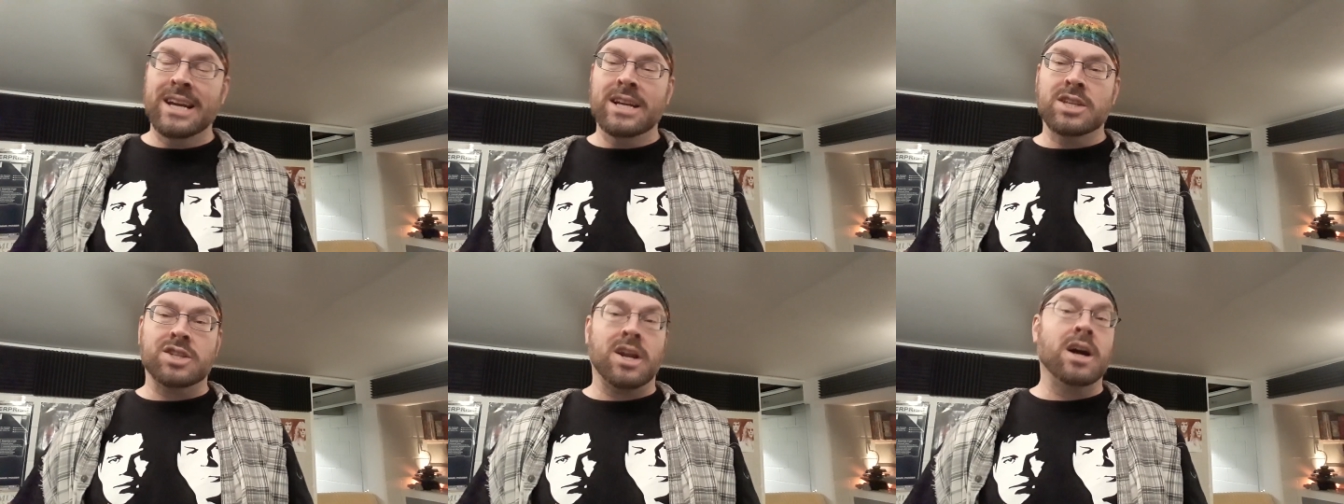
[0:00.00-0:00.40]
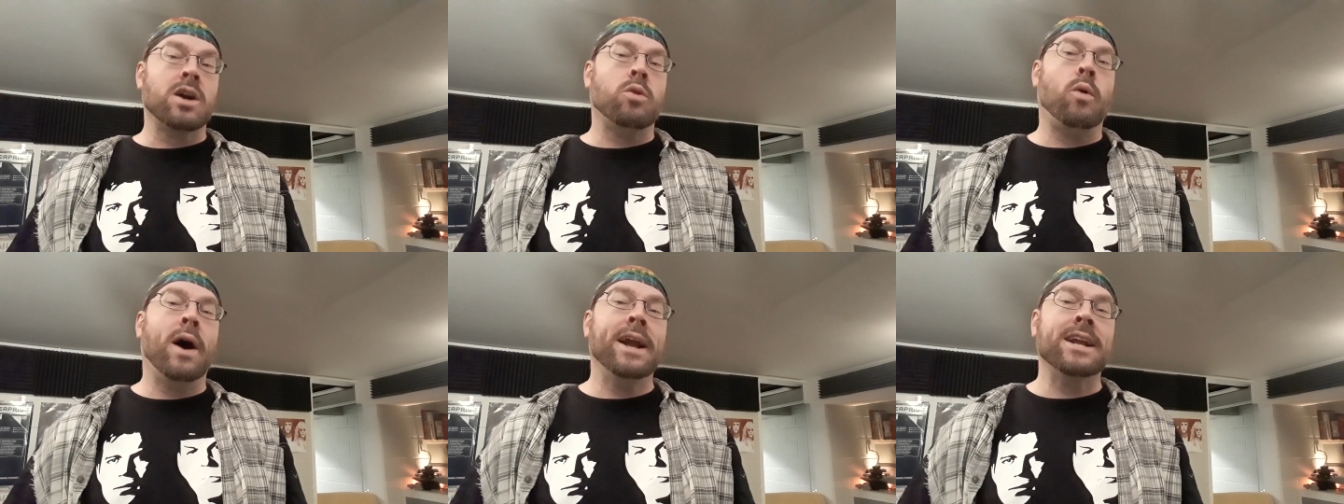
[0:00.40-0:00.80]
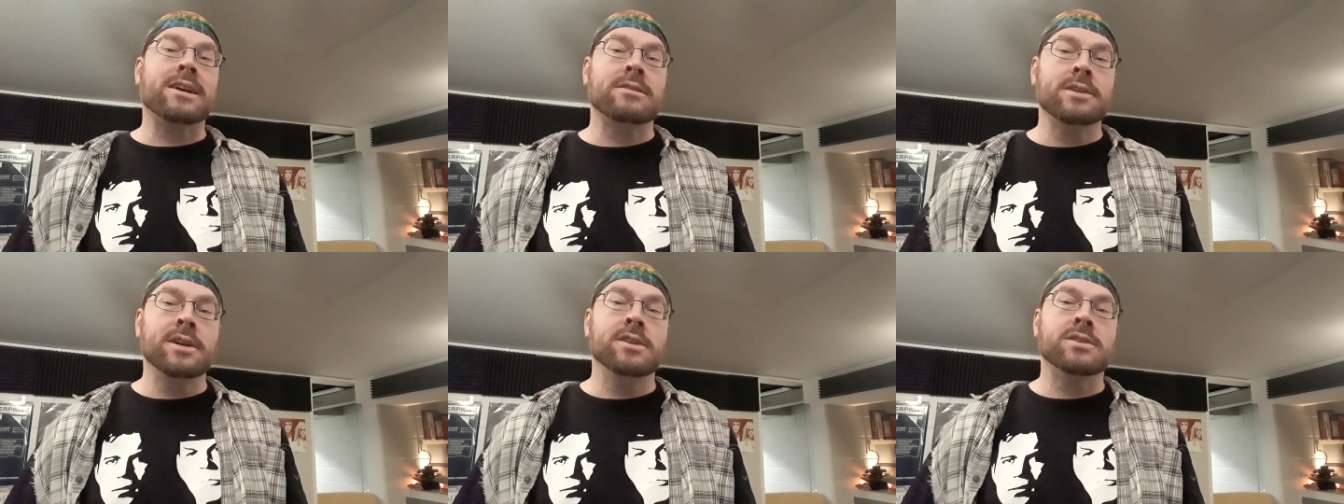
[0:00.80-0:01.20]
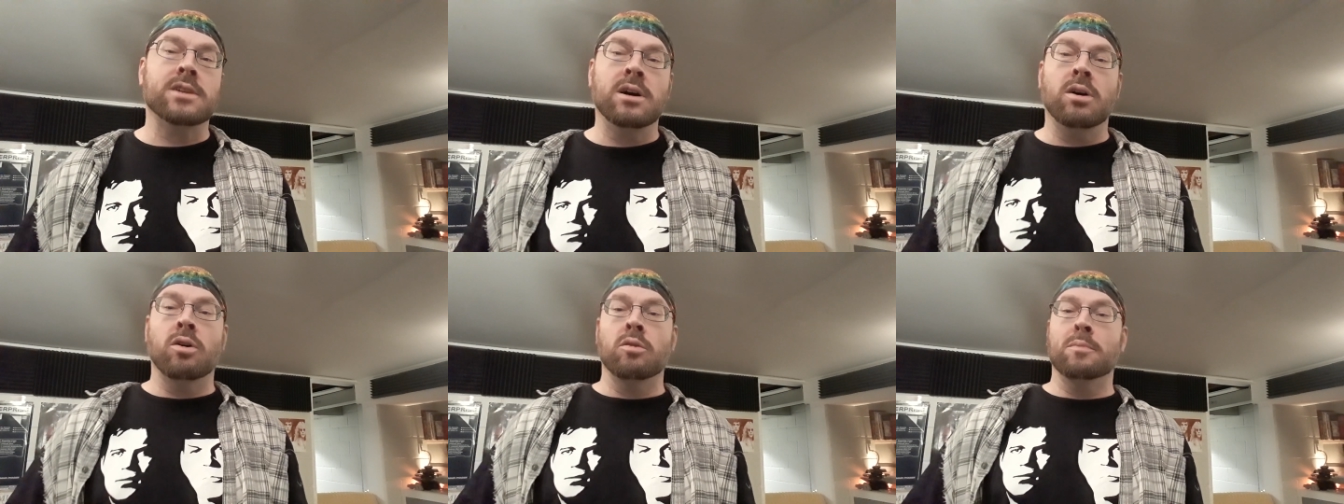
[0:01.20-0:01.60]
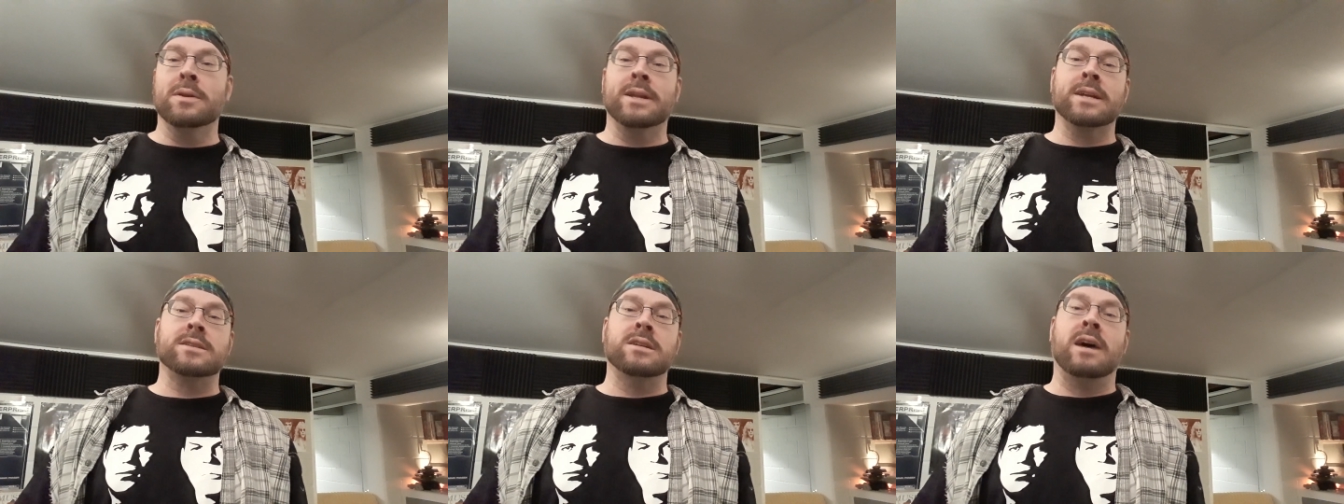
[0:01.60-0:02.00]
It's not quite a clean tone, but
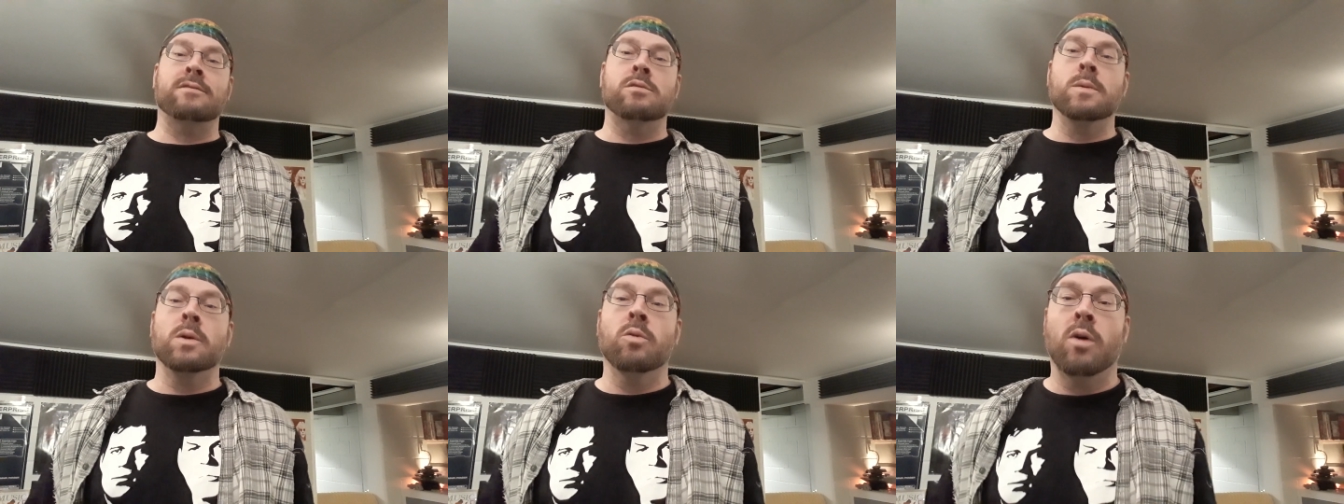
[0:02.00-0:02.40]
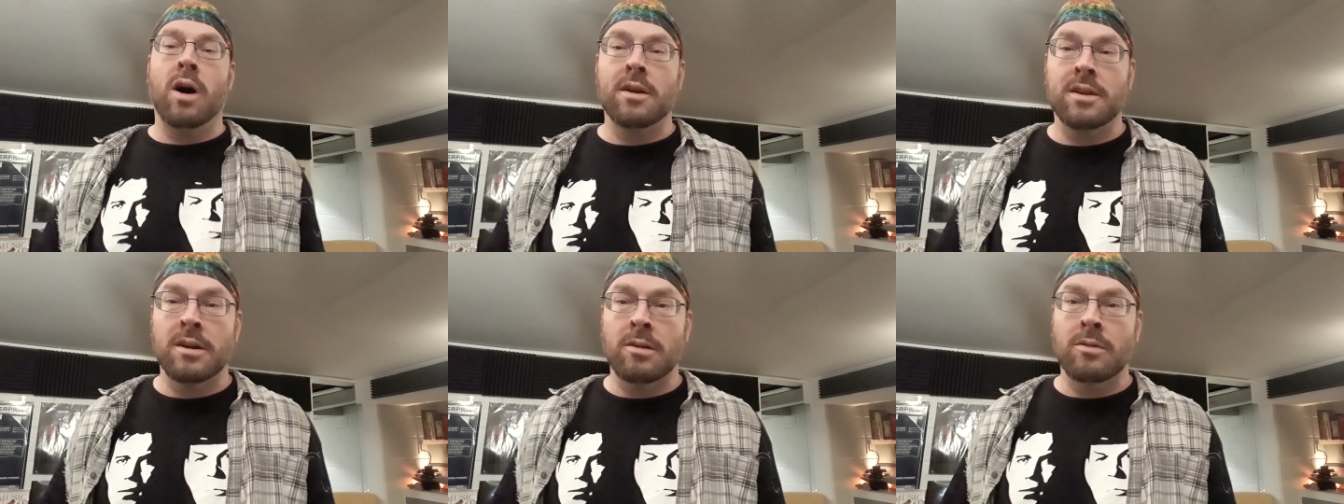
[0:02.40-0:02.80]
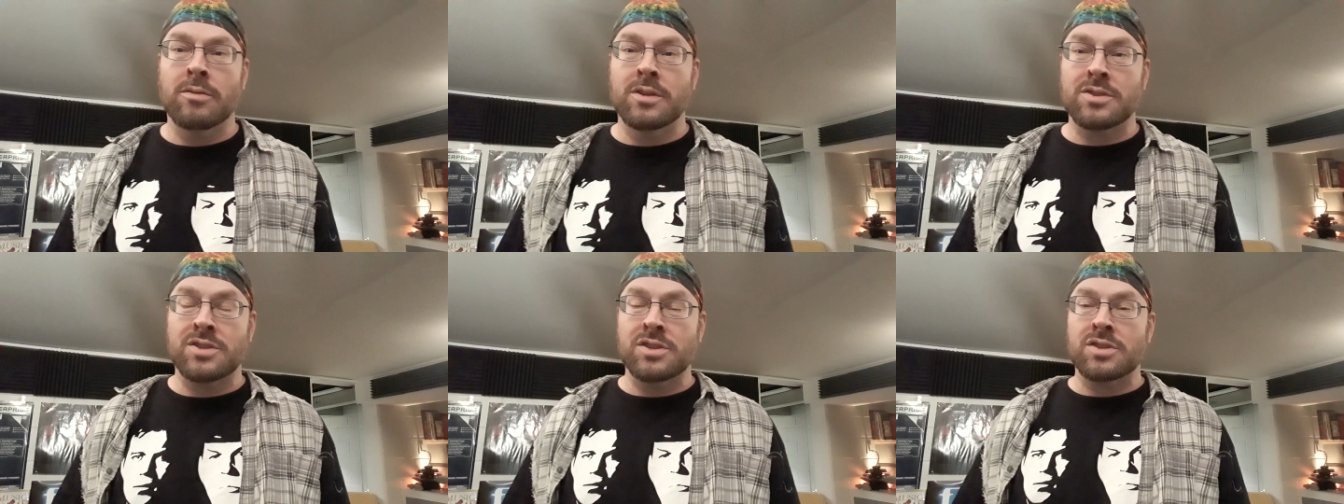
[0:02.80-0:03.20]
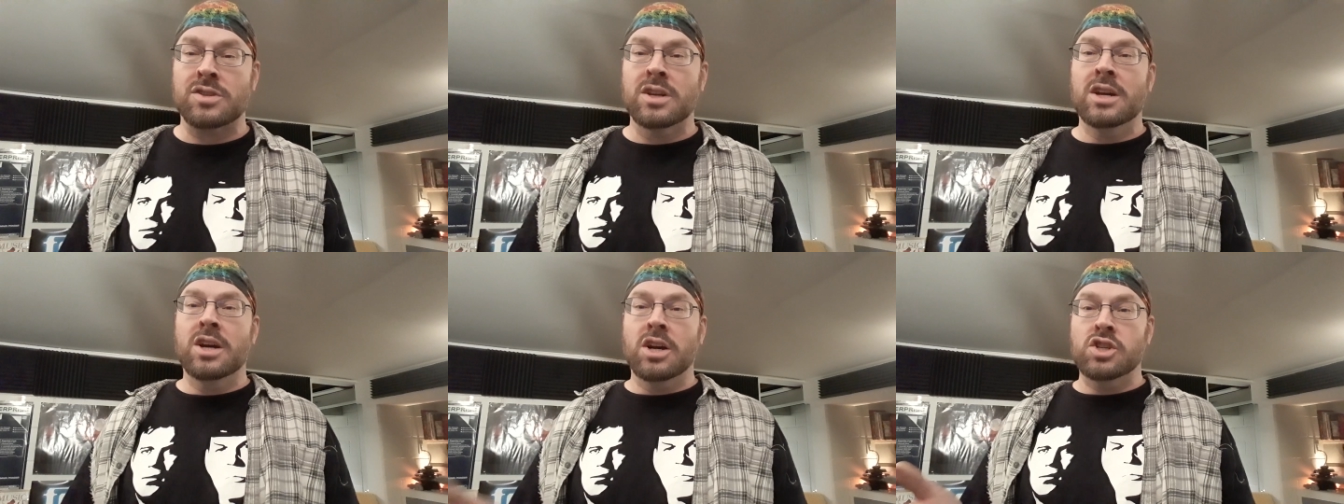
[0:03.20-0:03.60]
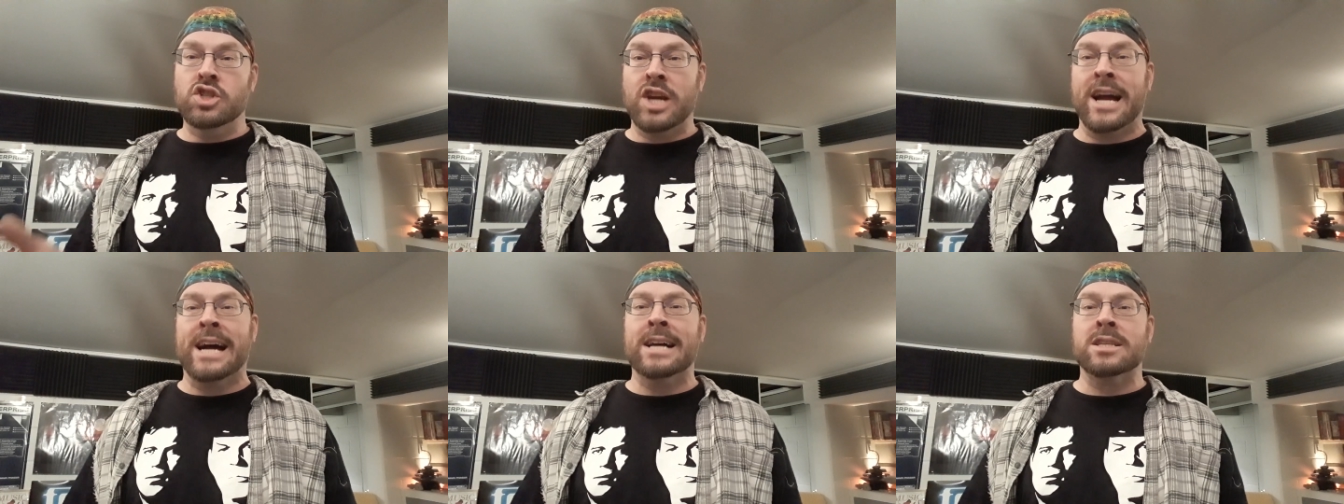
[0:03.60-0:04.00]
that's not what we want here. This is a
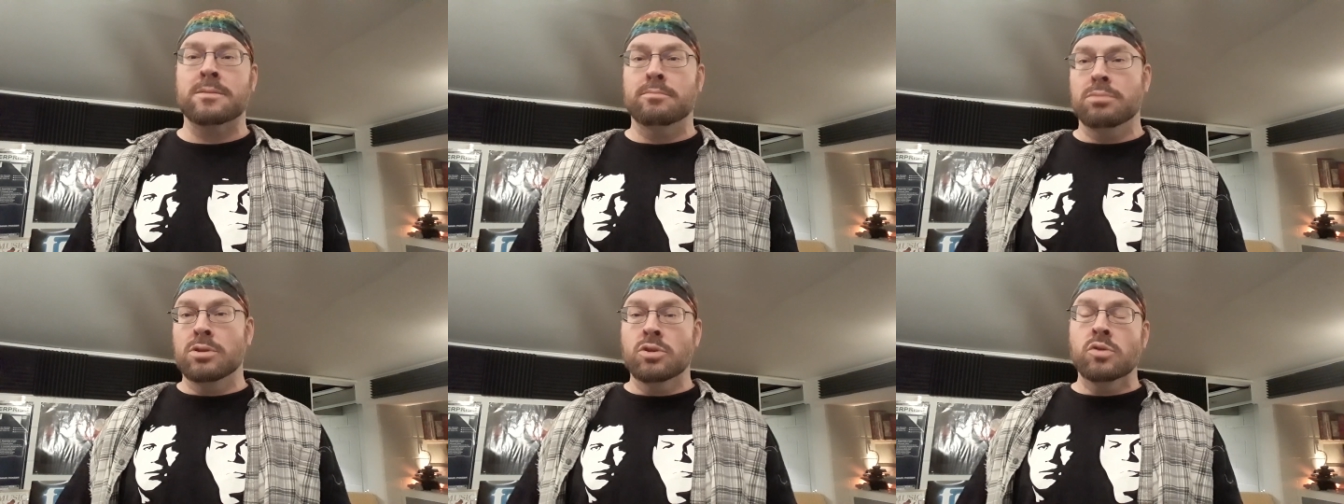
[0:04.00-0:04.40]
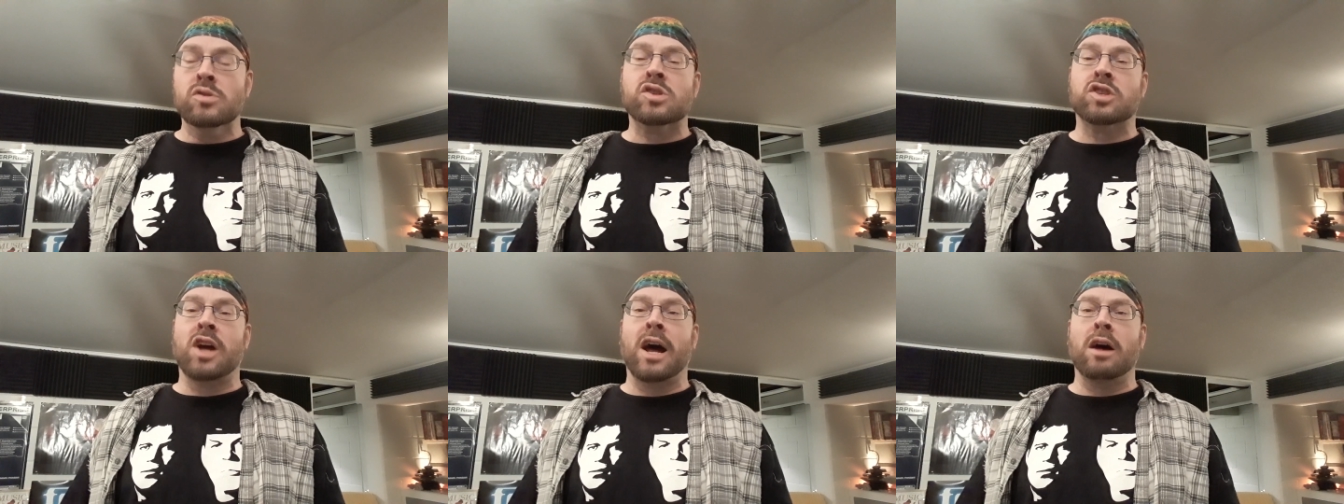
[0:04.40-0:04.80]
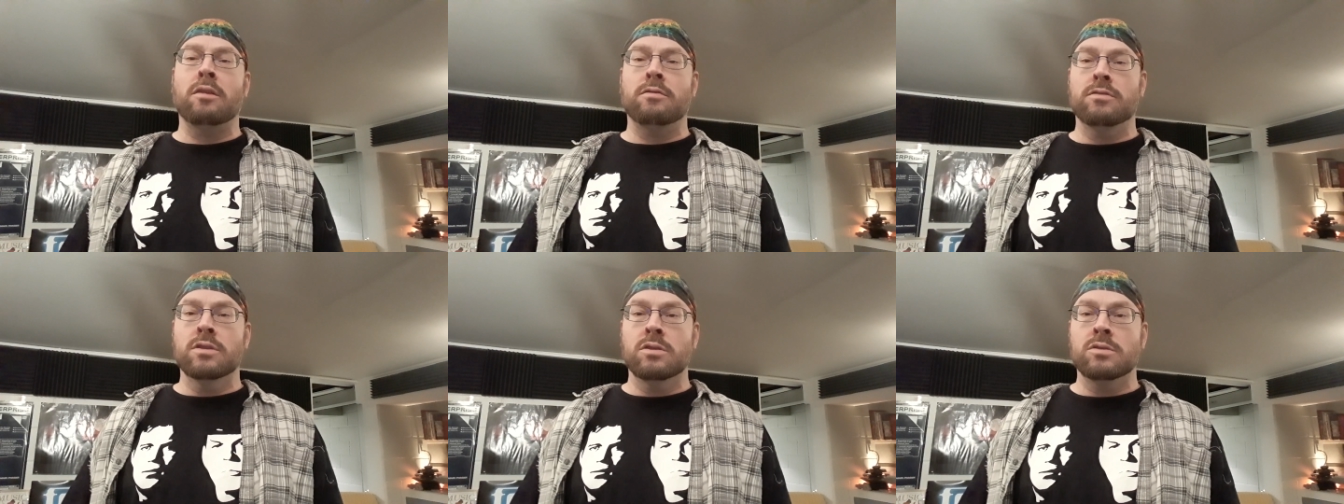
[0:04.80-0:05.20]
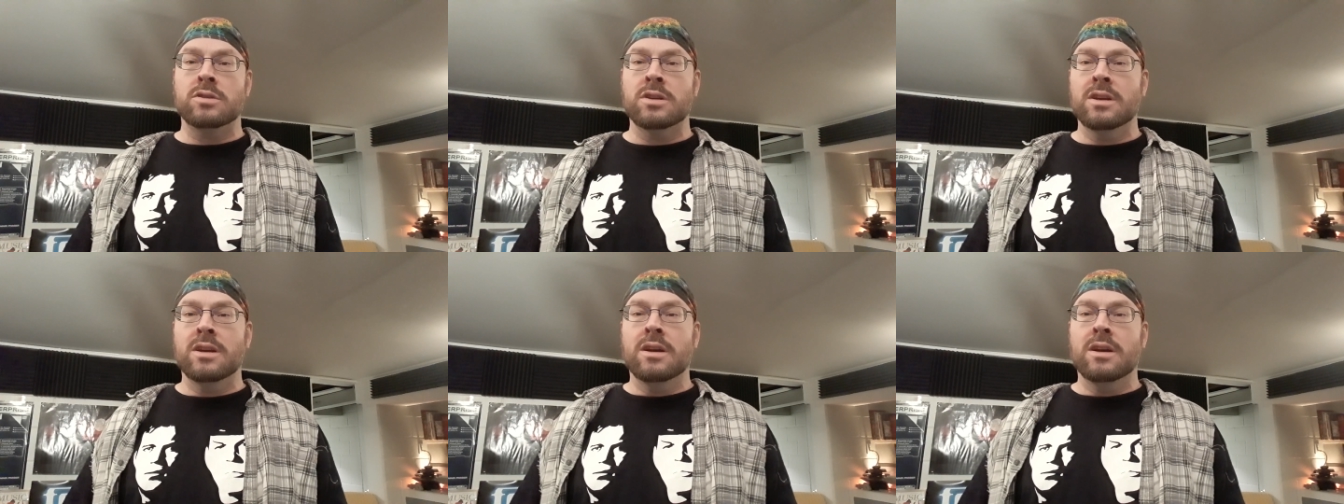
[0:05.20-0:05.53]
jazz blues style flute.